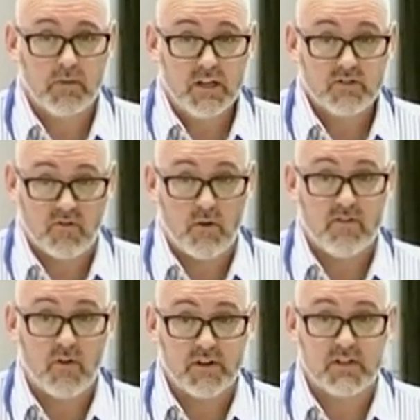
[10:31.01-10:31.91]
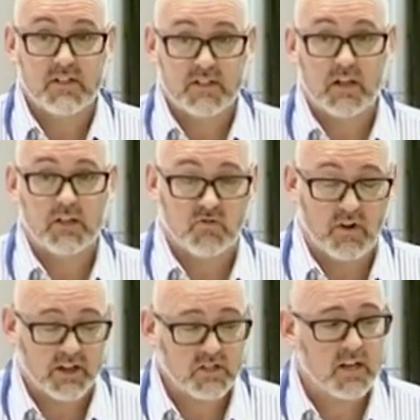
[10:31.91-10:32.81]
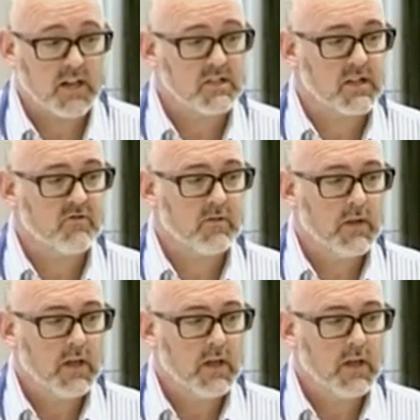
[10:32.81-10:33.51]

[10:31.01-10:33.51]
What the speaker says: It's very, very detailed, it's very extensive,